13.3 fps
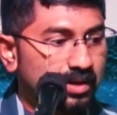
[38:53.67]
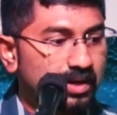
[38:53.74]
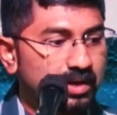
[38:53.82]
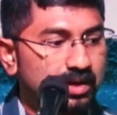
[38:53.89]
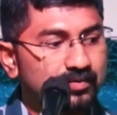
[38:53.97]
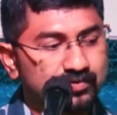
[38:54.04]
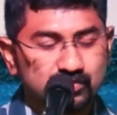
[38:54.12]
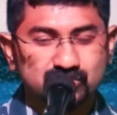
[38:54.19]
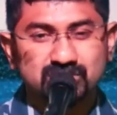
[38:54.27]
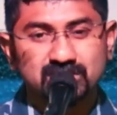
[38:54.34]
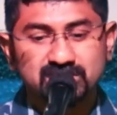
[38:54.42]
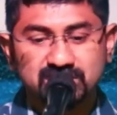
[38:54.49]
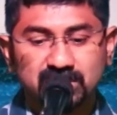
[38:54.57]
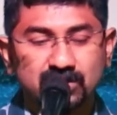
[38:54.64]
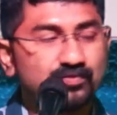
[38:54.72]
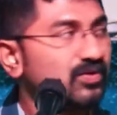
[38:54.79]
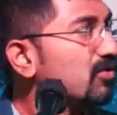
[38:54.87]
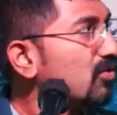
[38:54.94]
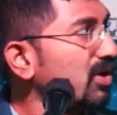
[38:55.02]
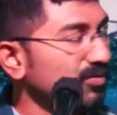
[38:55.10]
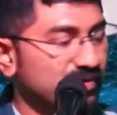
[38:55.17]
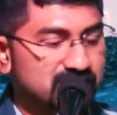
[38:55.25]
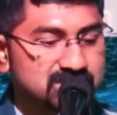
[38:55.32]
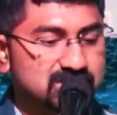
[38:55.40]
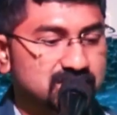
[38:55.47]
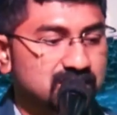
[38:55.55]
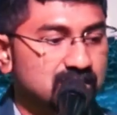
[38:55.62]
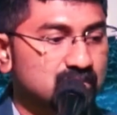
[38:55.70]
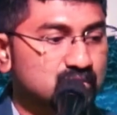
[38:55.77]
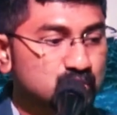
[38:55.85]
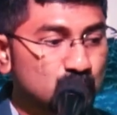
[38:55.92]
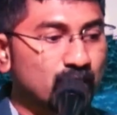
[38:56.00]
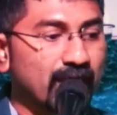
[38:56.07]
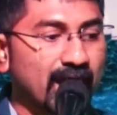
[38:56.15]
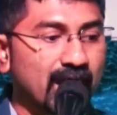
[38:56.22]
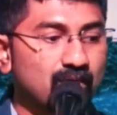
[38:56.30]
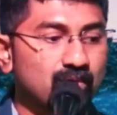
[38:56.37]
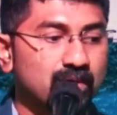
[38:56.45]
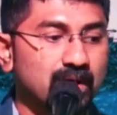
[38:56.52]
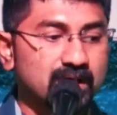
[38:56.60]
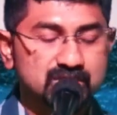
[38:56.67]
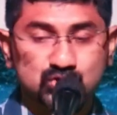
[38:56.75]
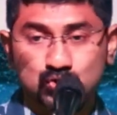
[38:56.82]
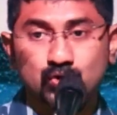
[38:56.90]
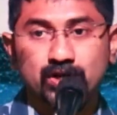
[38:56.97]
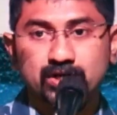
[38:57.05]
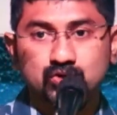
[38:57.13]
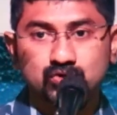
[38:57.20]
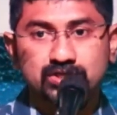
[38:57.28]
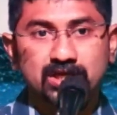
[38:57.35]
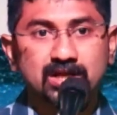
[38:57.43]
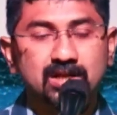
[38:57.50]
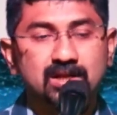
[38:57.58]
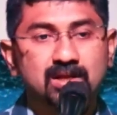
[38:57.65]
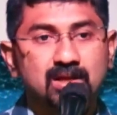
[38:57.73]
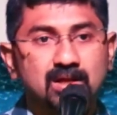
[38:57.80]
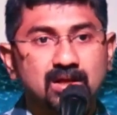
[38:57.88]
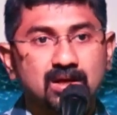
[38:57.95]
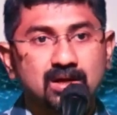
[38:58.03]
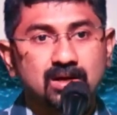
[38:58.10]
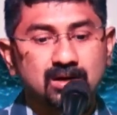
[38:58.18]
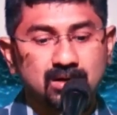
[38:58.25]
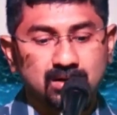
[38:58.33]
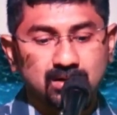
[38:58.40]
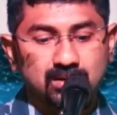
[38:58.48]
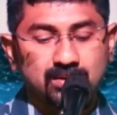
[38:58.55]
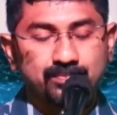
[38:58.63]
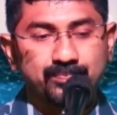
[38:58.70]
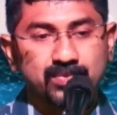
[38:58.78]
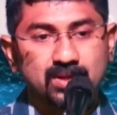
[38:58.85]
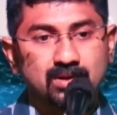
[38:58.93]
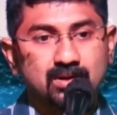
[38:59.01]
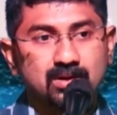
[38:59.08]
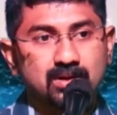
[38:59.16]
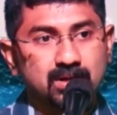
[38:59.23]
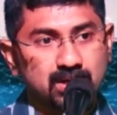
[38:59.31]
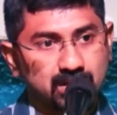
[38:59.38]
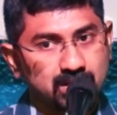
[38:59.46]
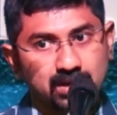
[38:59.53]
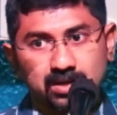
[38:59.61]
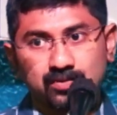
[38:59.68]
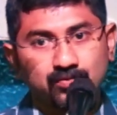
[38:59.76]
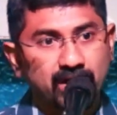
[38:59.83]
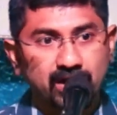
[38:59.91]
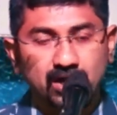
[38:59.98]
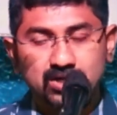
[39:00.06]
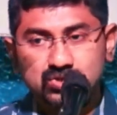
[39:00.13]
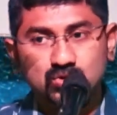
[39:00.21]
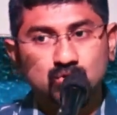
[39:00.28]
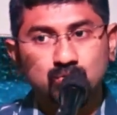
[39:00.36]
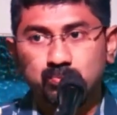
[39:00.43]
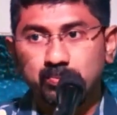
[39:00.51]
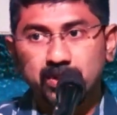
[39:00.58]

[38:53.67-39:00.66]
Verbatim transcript: uh, of course each and every one of us uh, do have a story to tell uh, uh, and if I ask you,